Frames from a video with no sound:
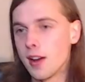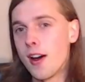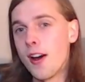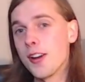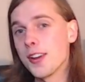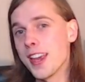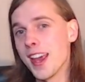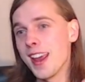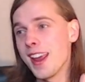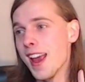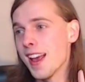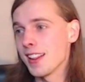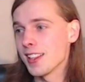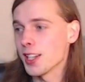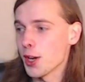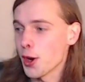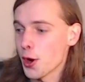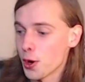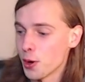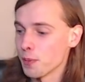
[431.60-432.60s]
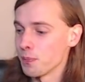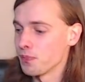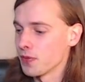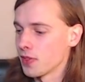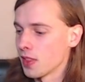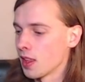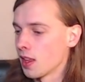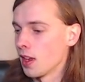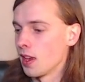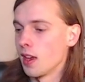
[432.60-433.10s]
Okay, LEO,
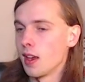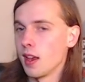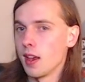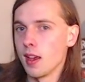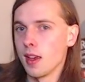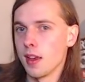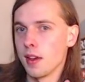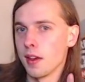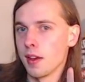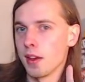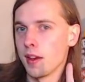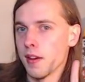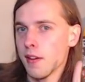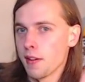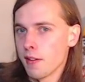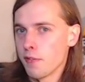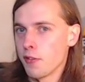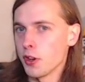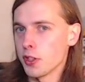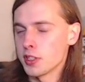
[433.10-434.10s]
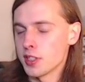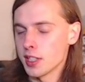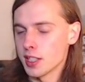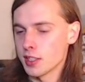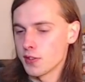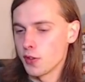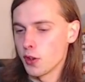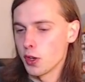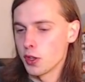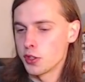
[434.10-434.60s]
first
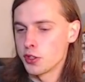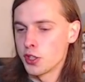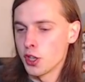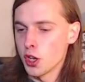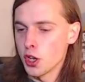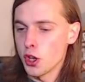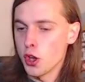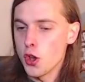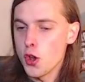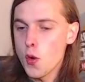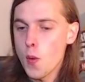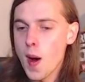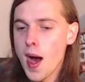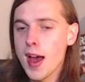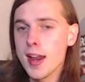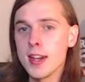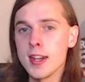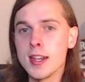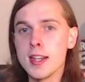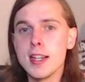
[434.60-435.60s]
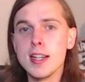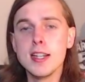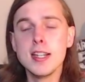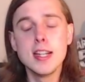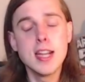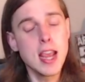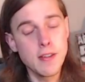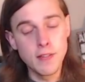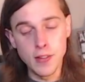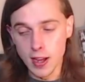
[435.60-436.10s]
things first, you are
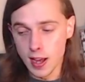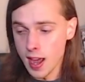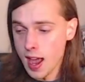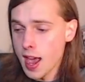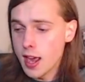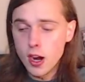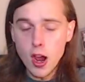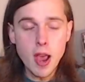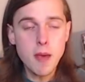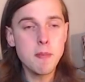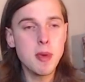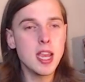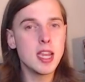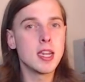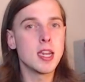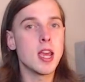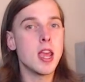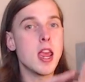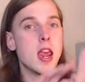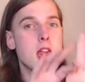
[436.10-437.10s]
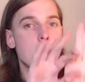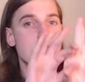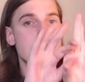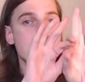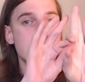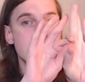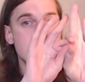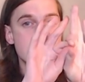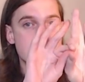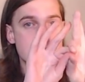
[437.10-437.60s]
never, and I mean
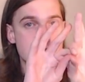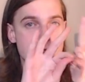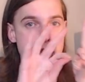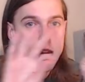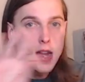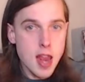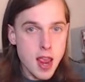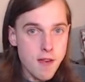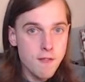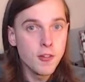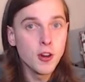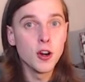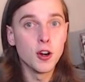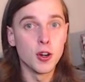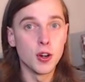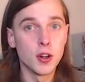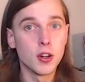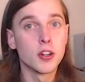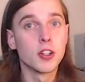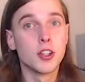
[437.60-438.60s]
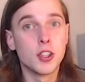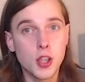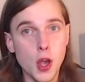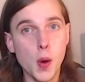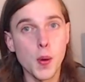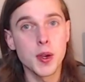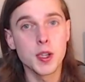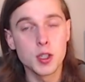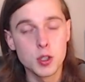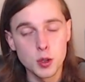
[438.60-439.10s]
never,
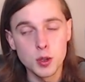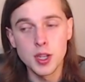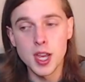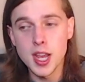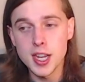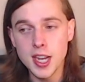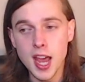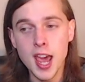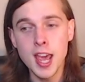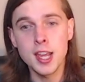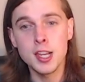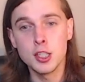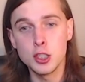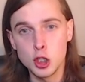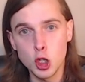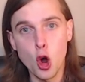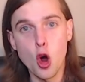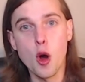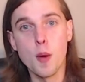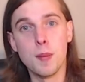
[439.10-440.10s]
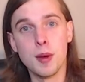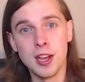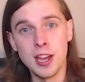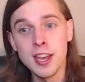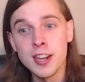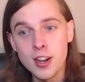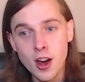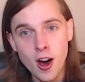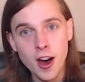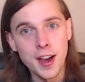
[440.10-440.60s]
going to get a job
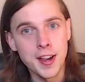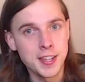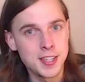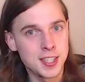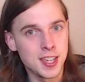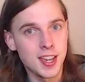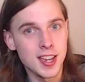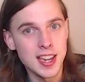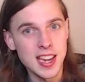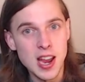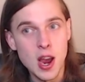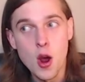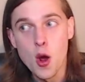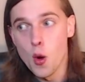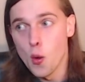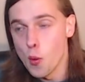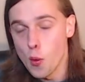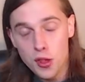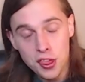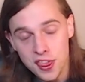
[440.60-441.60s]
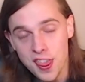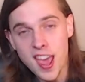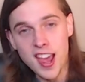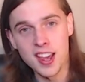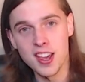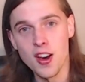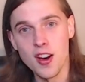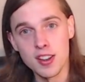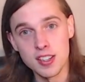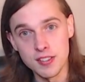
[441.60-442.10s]
in IT with
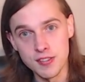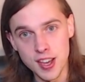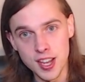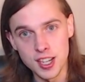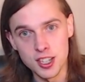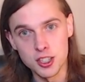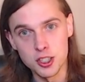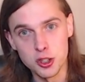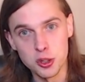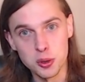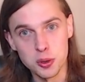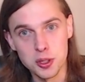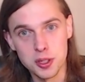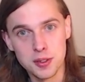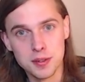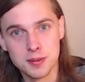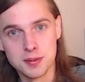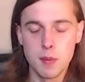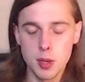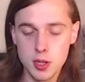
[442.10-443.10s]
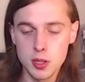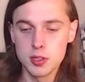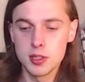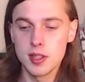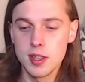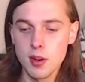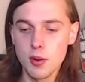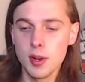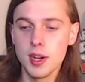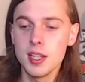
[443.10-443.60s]
that kind of attitude.
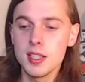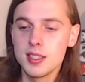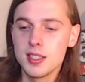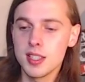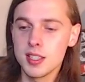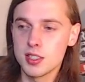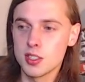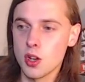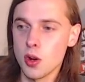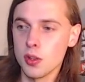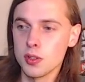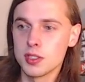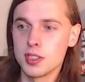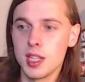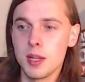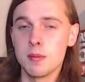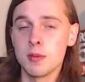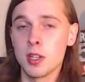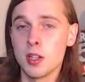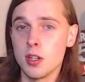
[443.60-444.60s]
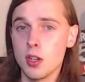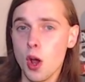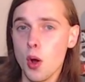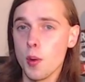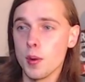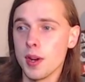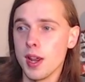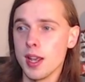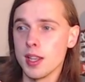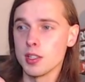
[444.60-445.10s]
Because there is this concept
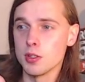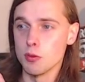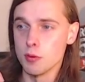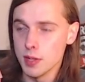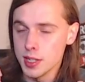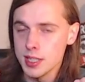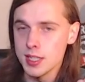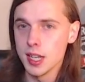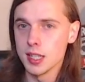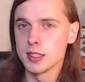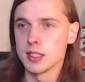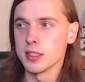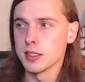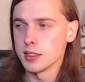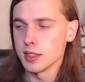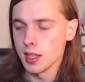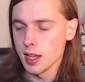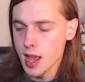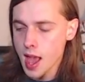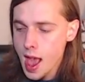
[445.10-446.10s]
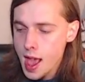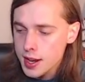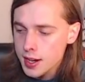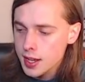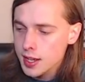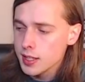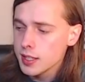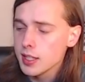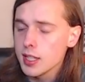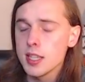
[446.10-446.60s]
known as redundancy, and
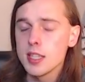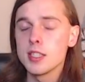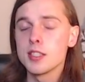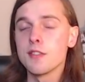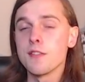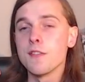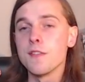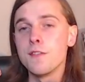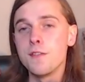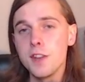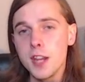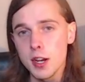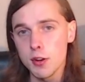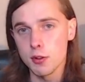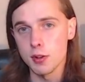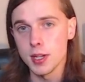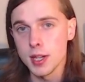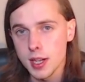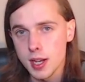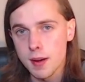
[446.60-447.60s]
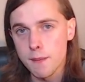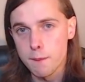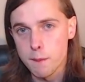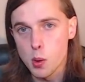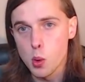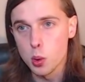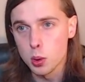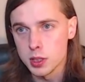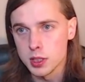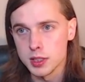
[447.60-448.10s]
it is very
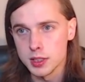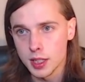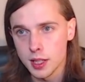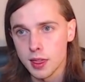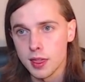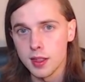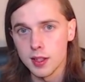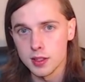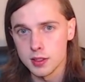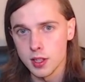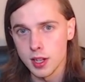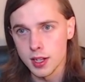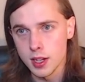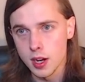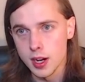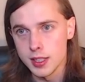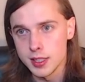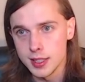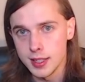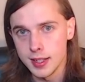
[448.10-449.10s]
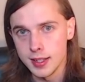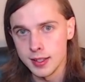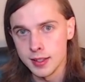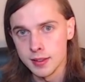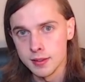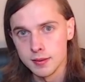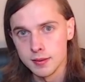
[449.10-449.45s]
important in things like IT.